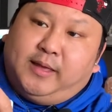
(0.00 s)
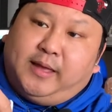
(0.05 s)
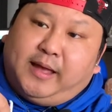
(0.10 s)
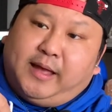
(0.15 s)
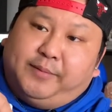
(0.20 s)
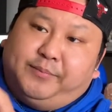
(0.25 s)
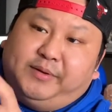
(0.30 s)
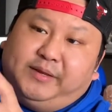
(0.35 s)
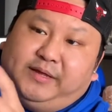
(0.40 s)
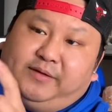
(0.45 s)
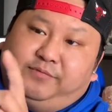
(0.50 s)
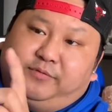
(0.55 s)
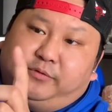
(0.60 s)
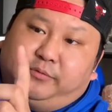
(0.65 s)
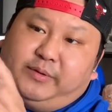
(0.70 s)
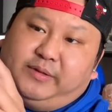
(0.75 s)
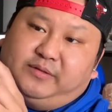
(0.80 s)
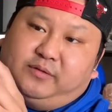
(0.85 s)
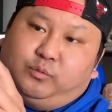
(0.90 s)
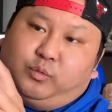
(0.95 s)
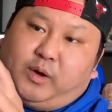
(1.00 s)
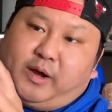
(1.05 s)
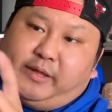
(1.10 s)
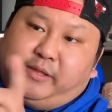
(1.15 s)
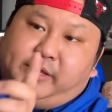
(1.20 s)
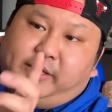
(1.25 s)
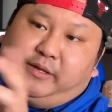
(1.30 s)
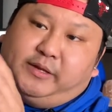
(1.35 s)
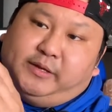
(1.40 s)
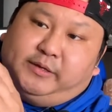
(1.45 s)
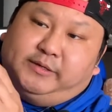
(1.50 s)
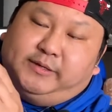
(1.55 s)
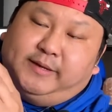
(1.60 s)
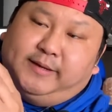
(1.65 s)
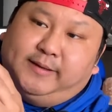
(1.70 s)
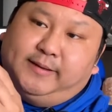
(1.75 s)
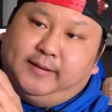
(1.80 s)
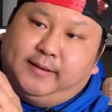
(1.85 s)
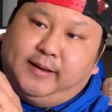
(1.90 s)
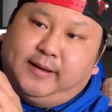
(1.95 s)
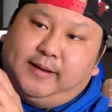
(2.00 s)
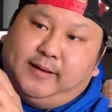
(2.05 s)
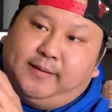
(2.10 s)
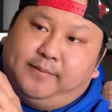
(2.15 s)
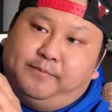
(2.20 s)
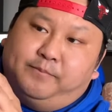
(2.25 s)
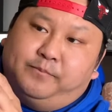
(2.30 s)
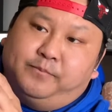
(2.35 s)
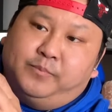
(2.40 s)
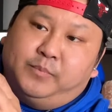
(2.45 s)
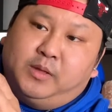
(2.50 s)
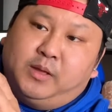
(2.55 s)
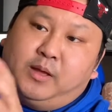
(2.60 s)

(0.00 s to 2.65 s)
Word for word: I believe the reason why they didn't um,